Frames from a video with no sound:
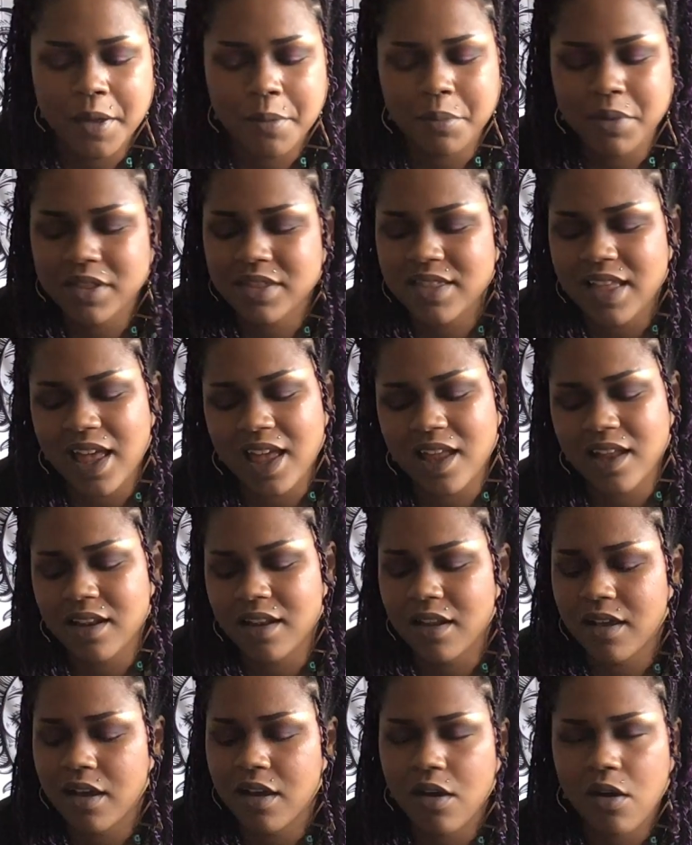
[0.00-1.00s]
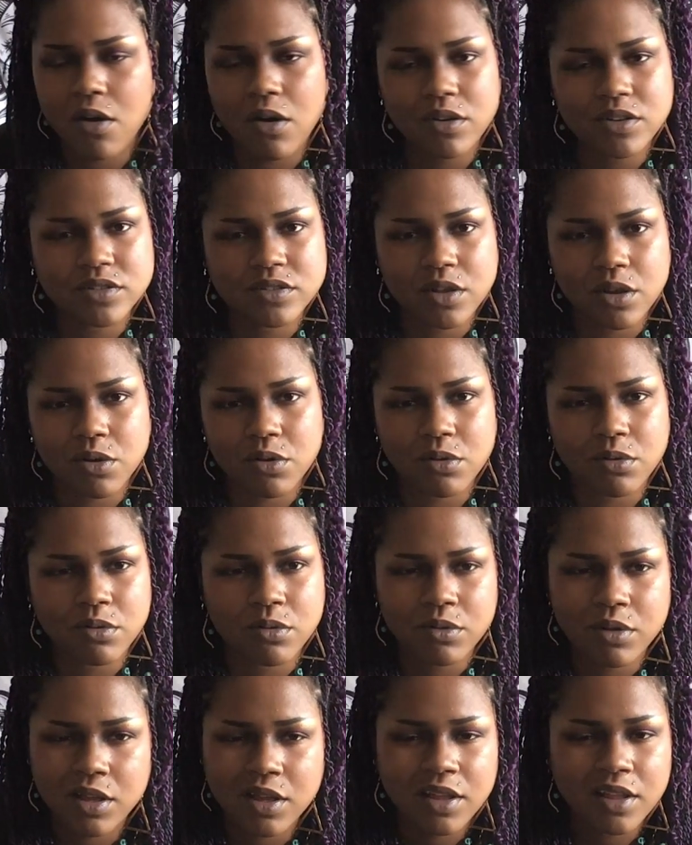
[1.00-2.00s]
But then
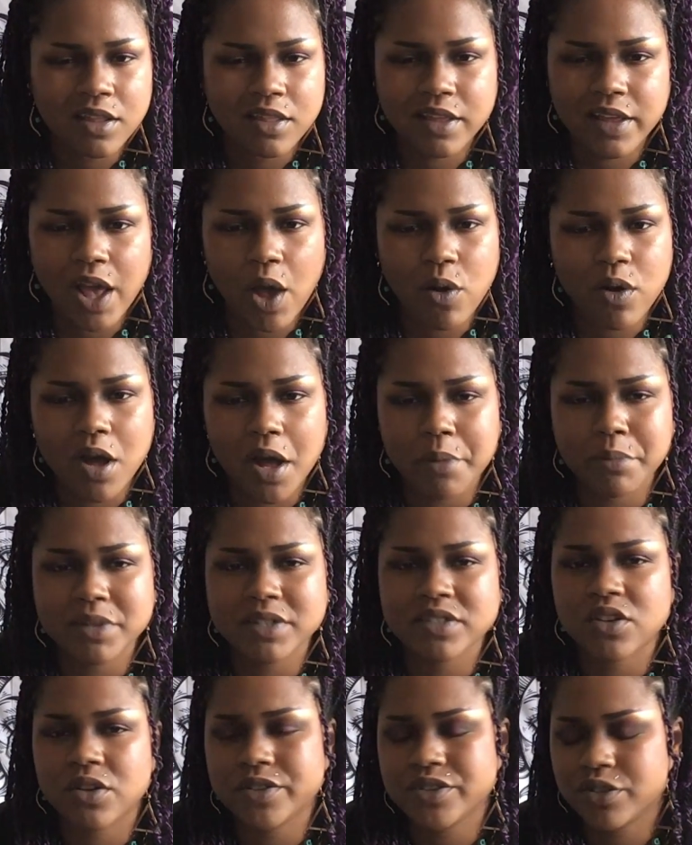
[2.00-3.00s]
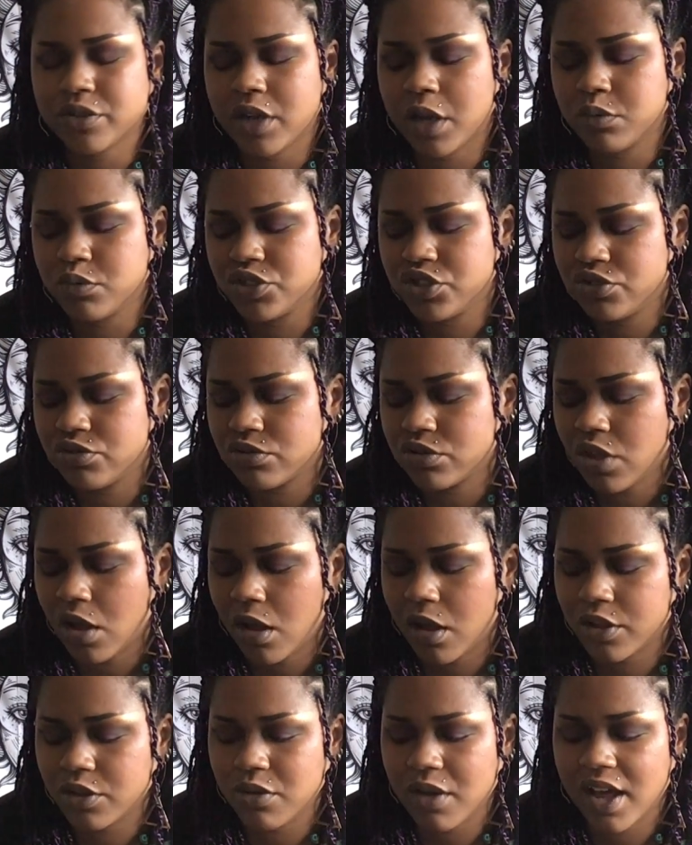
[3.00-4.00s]
also, the outcome is also not what you
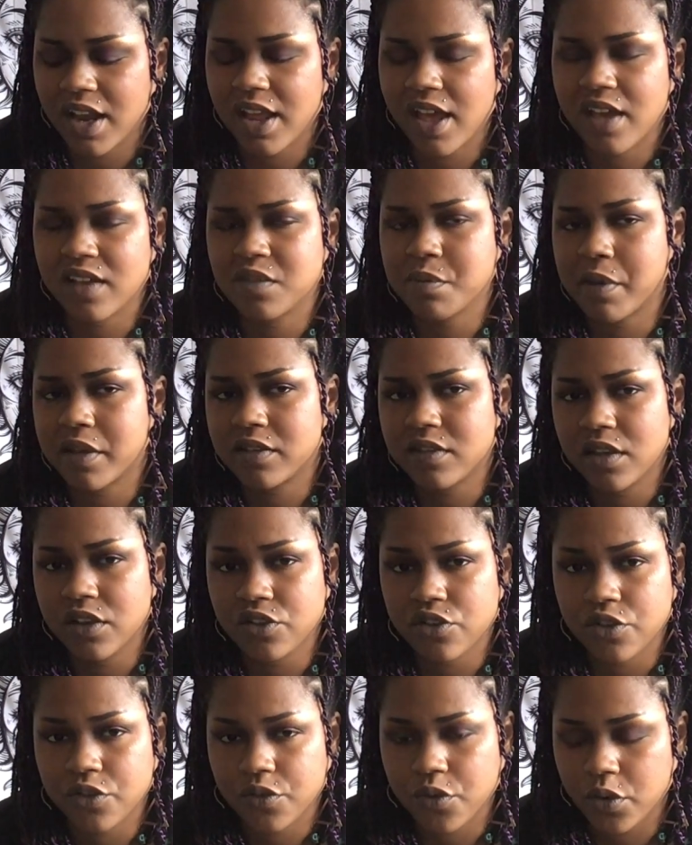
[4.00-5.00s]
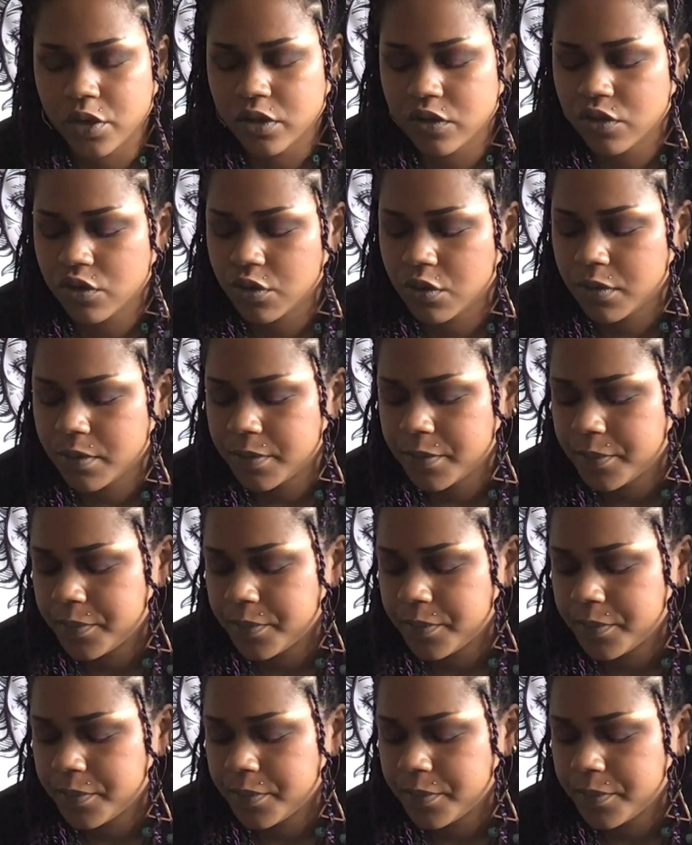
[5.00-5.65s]
thought. You had an expectation for it too.